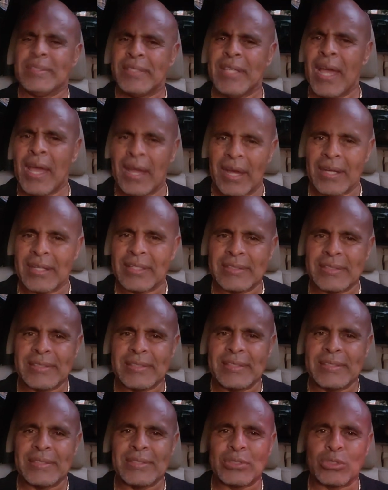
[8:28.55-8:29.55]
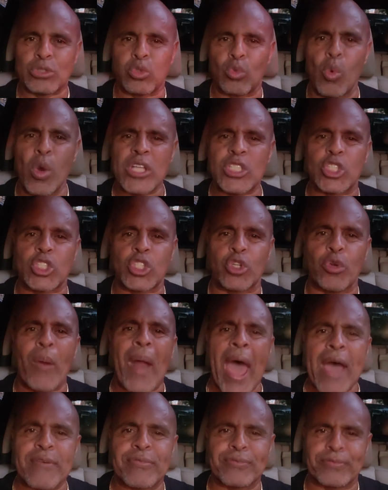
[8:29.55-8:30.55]
Yeah, it's
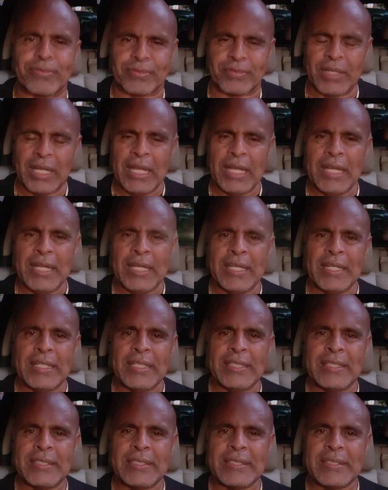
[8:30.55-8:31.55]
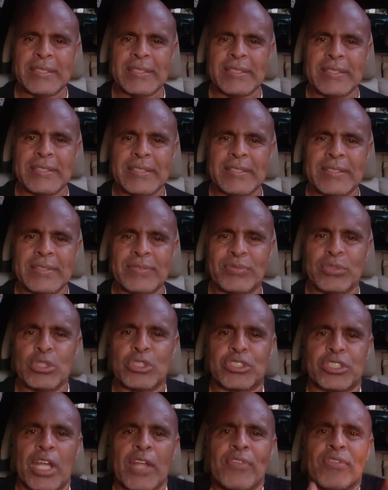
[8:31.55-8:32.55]
witchcraft. If you
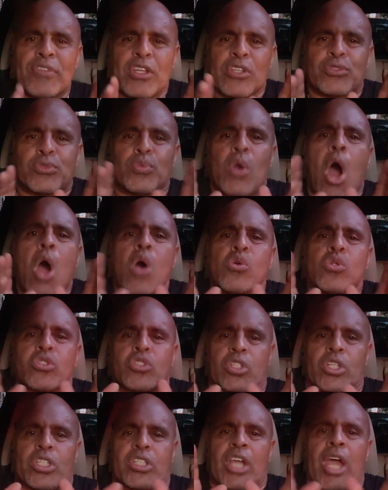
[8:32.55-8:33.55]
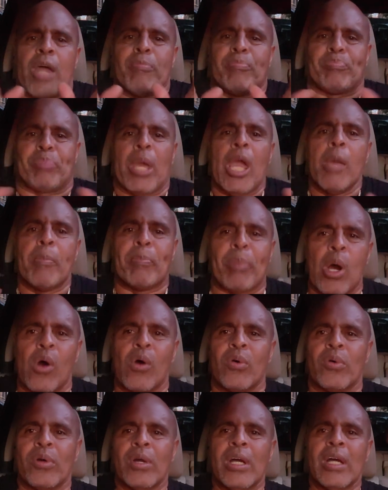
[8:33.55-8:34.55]
send this rose to 10
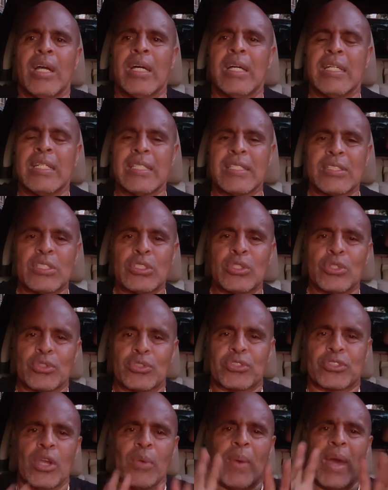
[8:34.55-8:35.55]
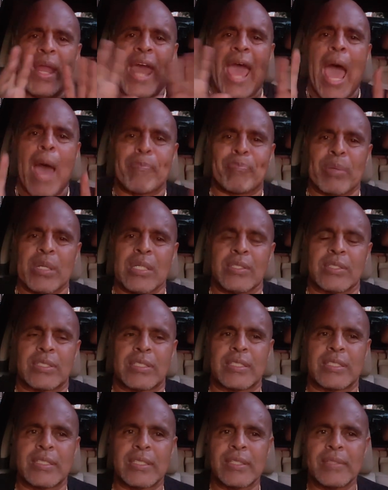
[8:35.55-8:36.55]
people, you see what
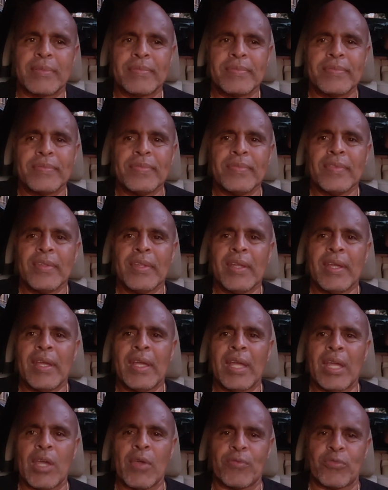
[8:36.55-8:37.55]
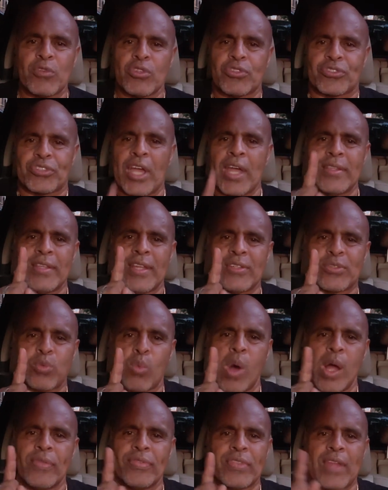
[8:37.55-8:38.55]
happens. If you send this
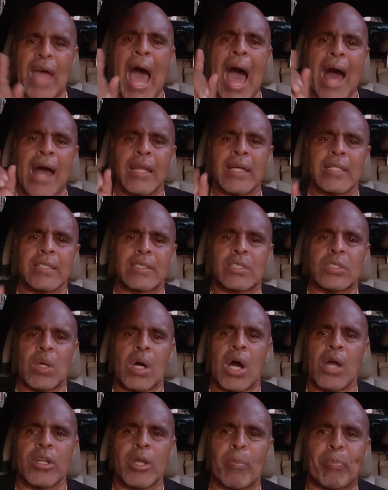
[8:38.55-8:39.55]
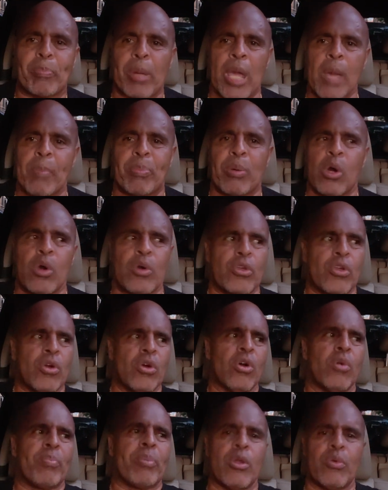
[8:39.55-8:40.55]
$1 to 100 people,
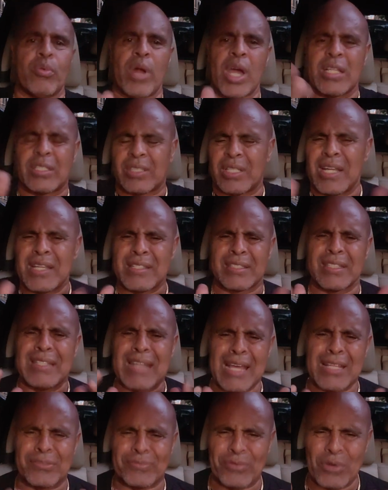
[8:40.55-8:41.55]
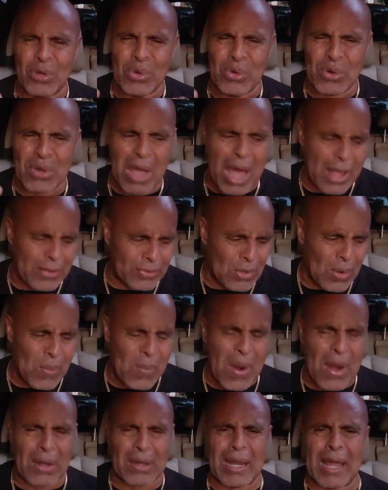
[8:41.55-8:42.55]
you'll be rich. Listen, that's voodoo. God don't
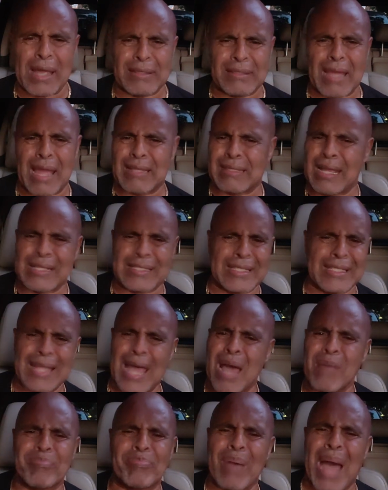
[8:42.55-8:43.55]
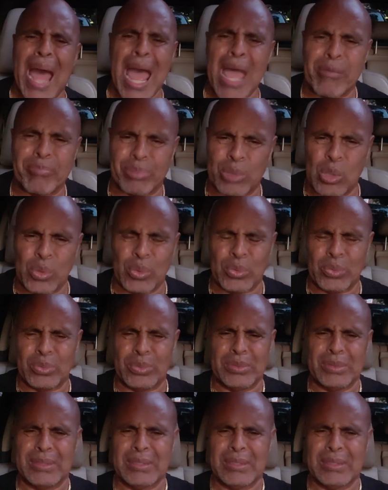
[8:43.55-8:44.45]
work like that. That's not Bible.